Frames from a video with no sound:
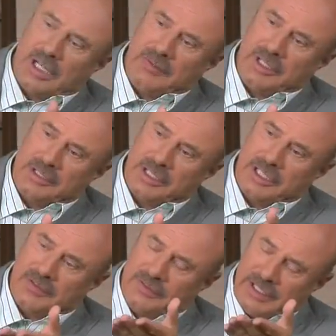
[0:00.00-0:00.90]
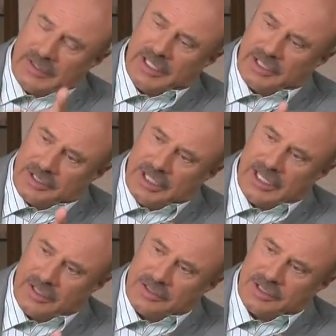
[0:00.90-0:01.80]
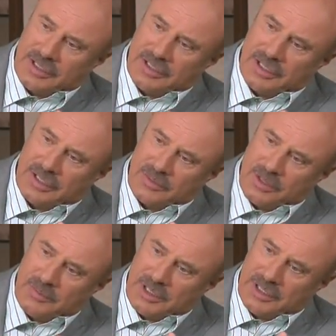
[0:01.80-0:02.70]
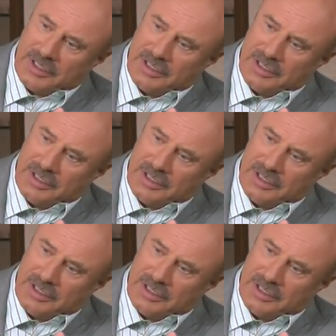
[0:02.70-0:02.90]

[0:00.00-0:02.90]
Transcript: obviously a very intelligent young woman.